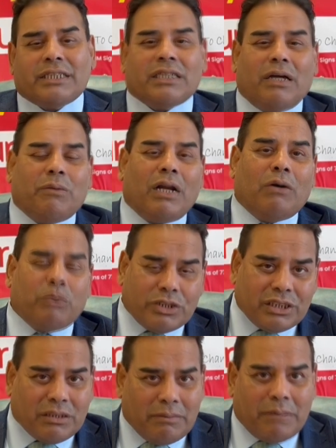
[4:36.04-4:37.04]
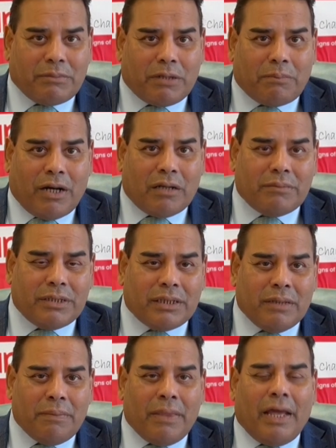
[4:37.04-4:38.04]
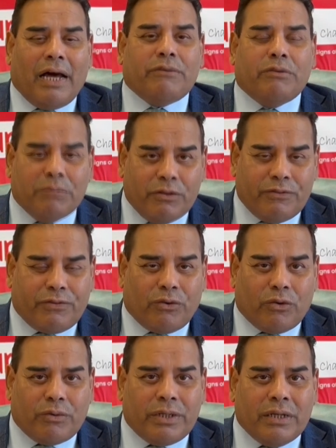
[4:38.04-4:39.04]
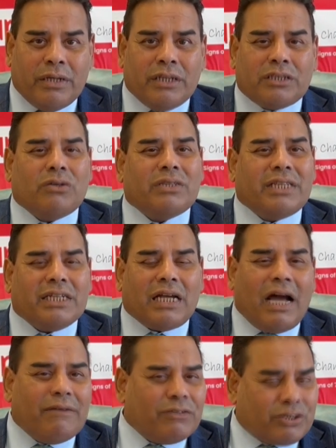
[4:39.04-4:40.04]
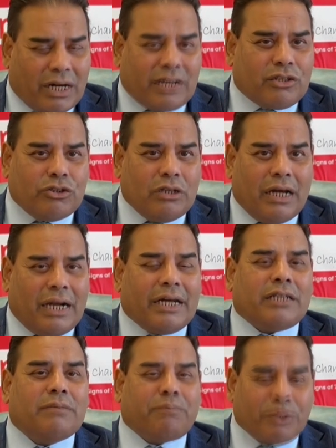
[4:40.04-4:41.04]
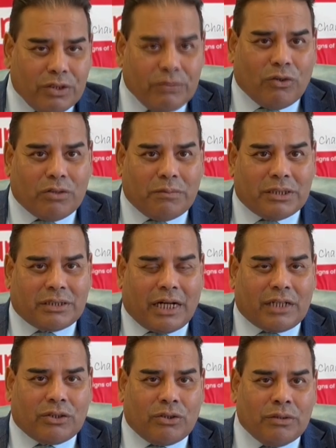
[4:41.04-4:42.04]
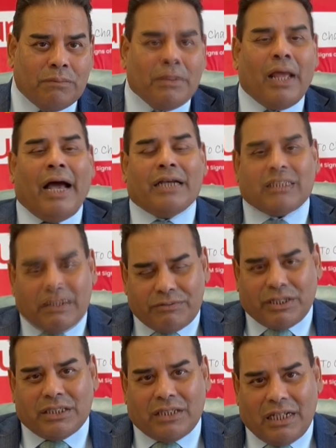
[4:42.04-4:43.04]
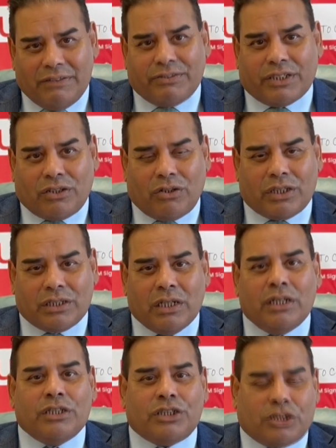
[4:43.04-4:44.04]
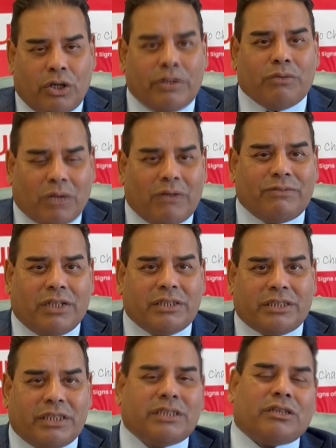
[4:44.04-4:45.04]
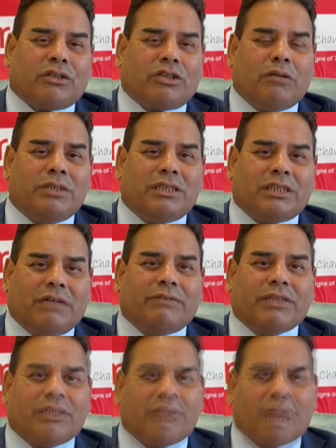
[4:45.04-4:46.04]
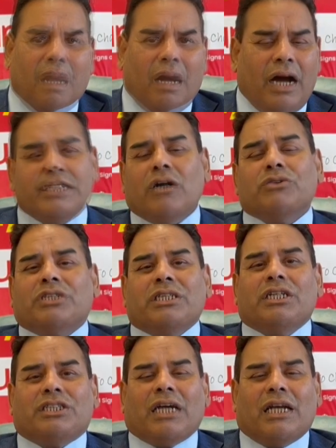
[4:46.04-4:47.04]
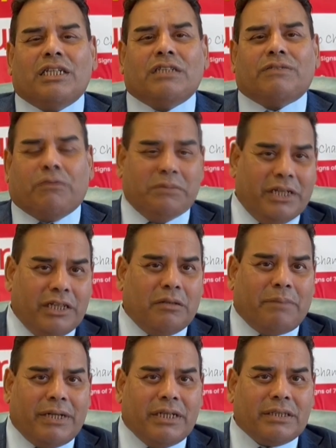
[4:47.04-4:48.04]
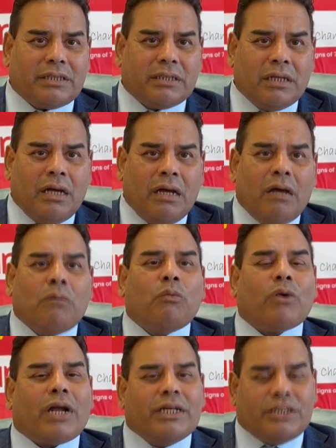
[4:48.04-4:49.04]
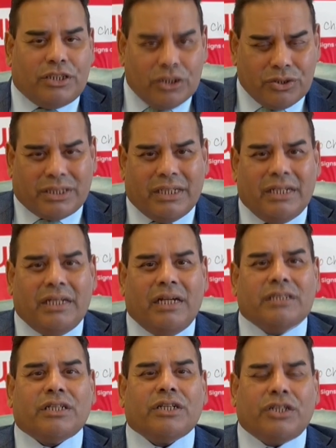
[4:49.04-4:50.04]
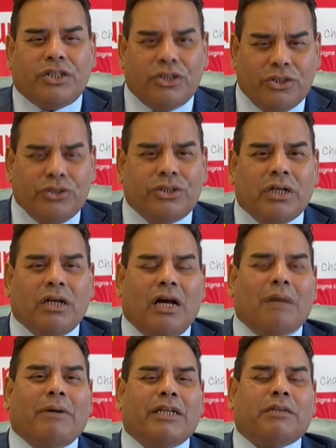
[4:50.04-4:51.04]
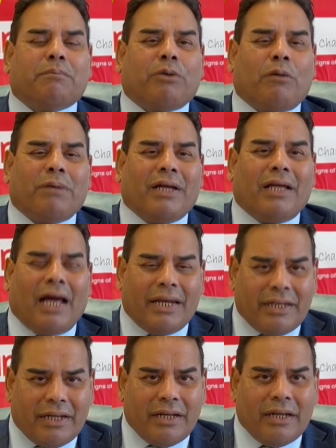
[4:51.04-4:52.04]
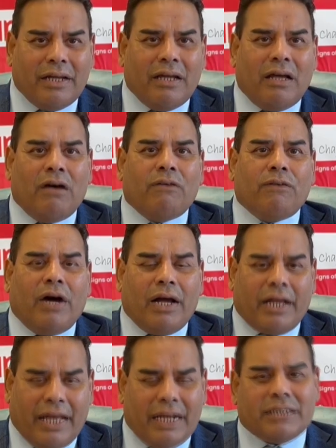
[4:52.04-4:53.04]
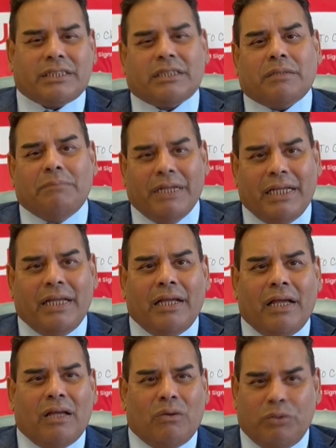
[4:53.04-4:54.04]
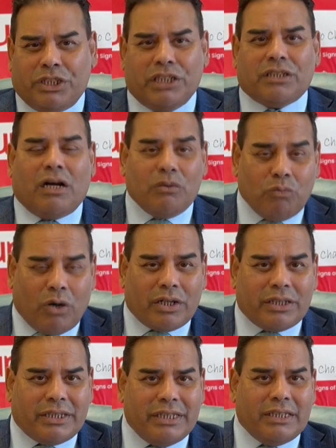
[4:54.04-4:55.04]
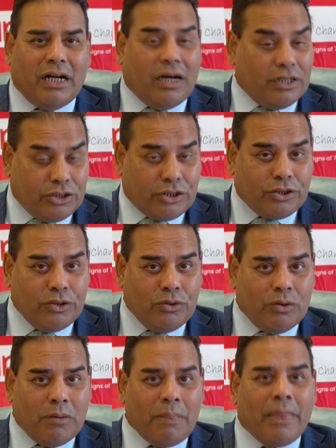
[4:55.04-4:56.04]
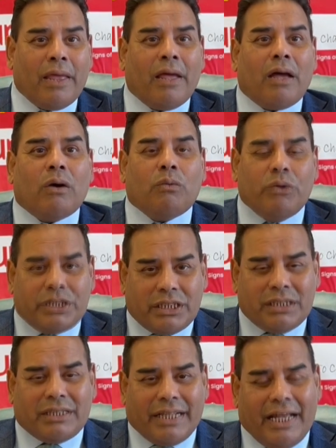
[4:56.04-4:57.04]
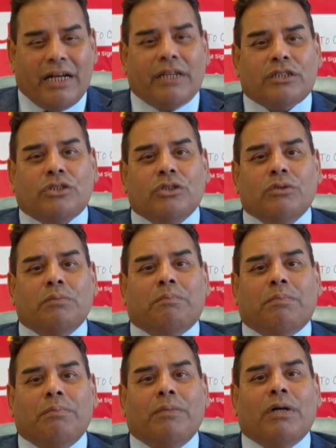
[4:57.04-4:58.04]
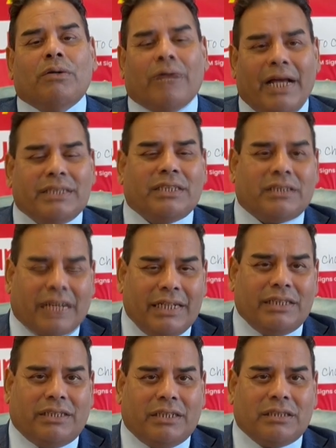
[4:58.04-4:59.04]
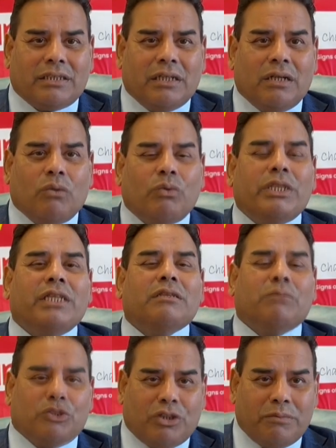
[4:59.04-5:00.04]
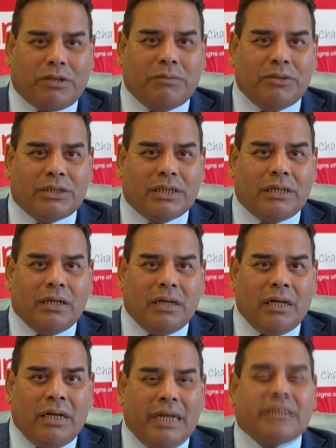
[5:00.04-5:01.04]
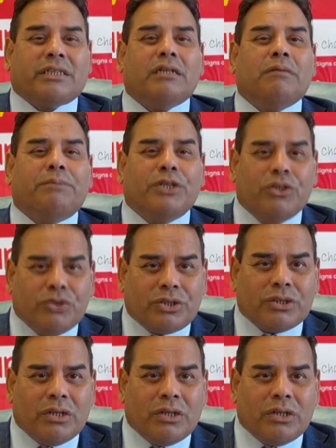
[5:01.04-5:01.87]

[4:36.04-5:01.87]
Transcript: when I wasn't a member of Parliament, and we moved forward. So I have a track record, and I can prove all of my track record, as I've sent a leaflet across showing what I've done since October the 7th. I don't see a challenge from the independents. What I do see is a huge amount of propaganda against me, which is unwarranted, untrue, which is there to raise the tensions within the Muslim community. It's an abuse